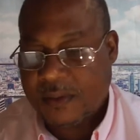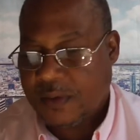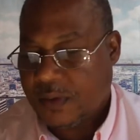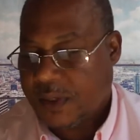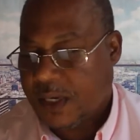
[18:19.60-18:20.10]

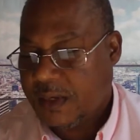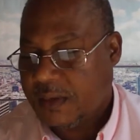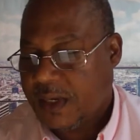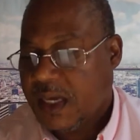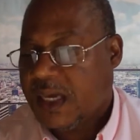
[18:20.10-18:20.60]
okay
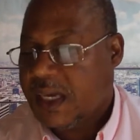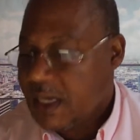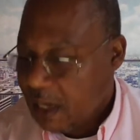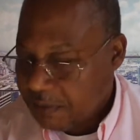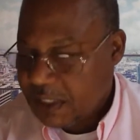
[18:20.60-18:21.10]
he
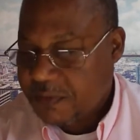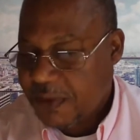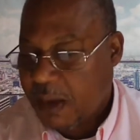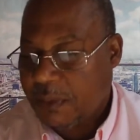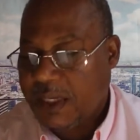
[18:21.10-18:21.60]
loves his
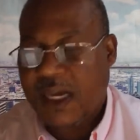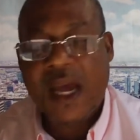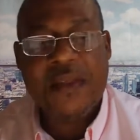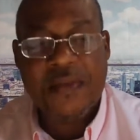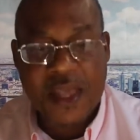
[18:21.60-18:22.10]
family
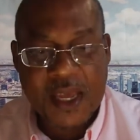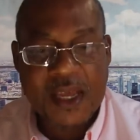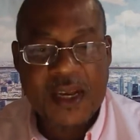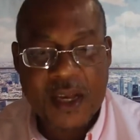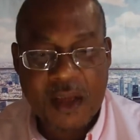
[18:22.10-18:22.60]
and
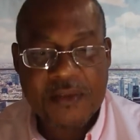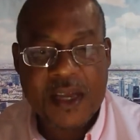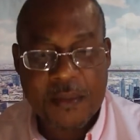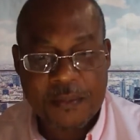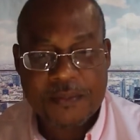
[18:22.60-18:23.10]
they love
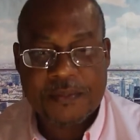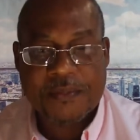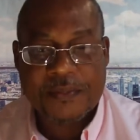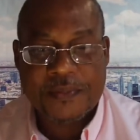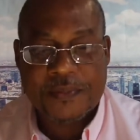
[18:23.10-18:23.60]
him
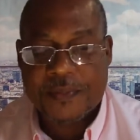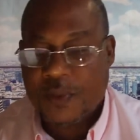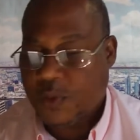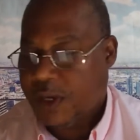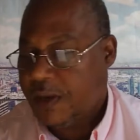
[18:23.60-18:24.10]

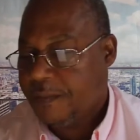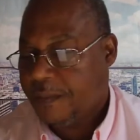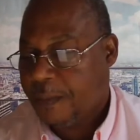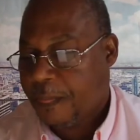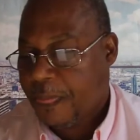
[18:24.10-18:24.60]
okay
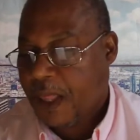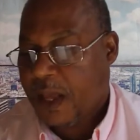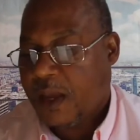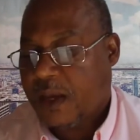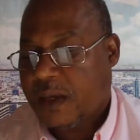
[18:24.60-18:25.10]

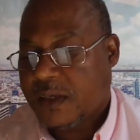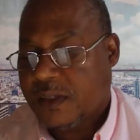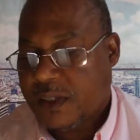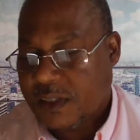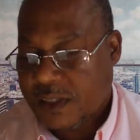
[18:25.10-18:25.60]

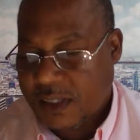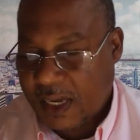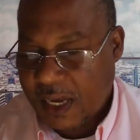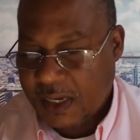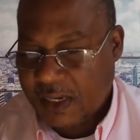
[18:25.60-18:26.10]
Jesus
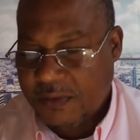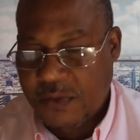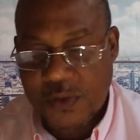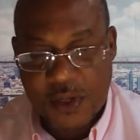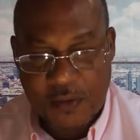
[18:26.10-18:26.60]
said if
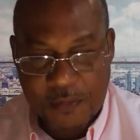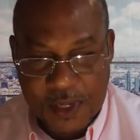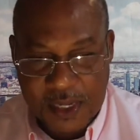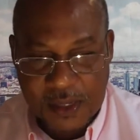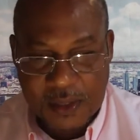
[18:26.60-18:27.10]
you love
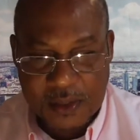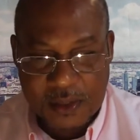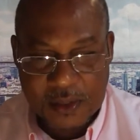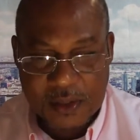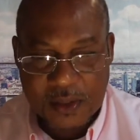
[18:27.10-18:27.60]
me
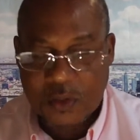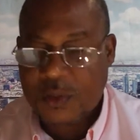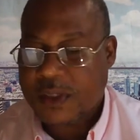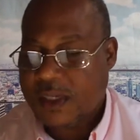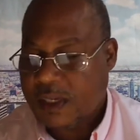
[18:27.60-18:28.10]
you
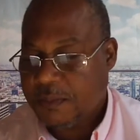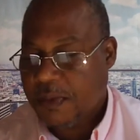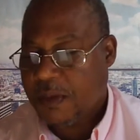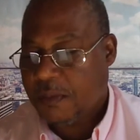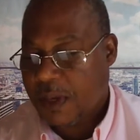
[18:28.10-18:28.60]
will keep
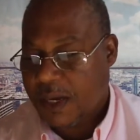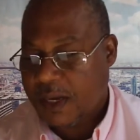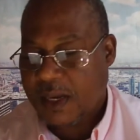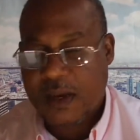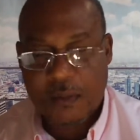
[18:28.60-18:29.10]

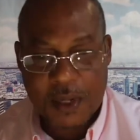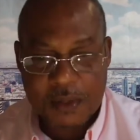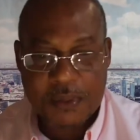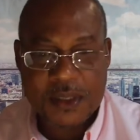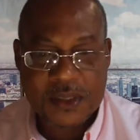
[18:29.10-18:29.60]
my
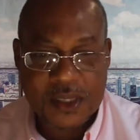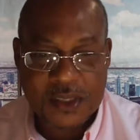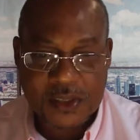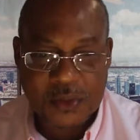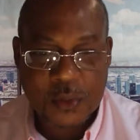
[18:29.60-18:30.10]
commandments that's
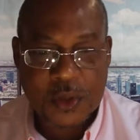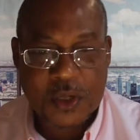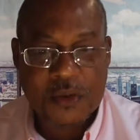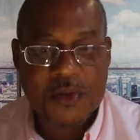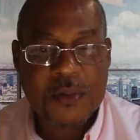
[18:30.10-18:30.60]
just a
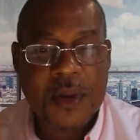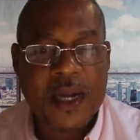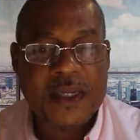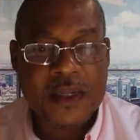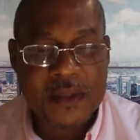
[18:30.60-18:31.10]
word of
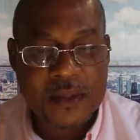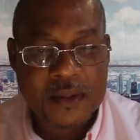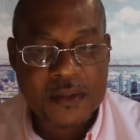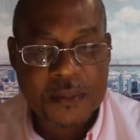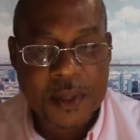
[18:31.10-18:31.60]
reminder
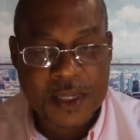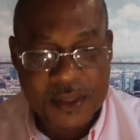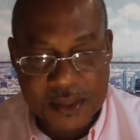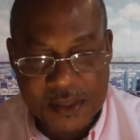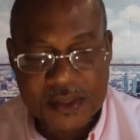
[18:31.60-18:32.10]

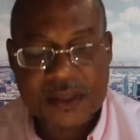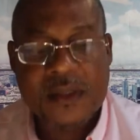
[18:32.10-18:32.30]
remembrance